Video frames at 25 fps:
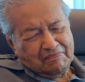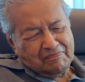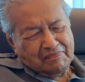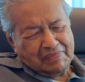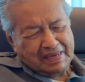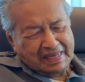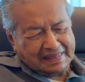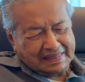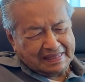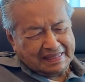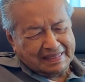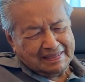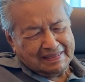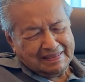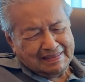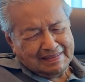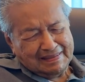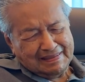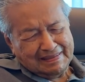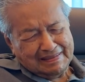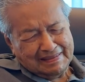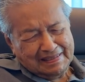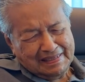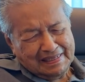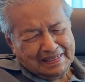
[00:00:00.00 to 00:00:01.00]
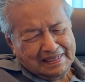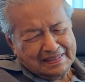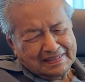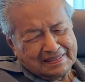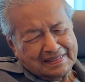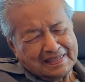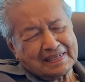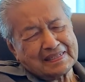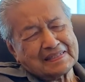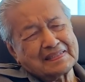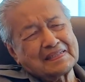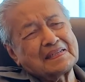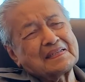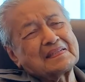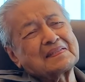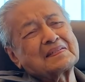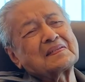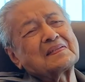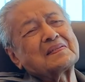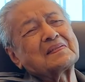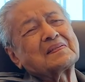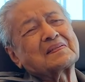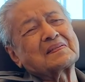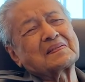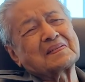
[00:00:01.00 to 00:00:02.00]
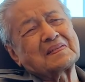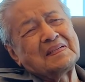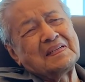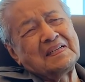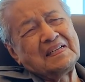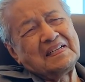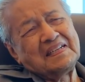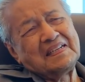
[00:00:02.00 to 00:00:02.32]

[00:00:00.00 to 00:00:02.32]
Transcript: better successors.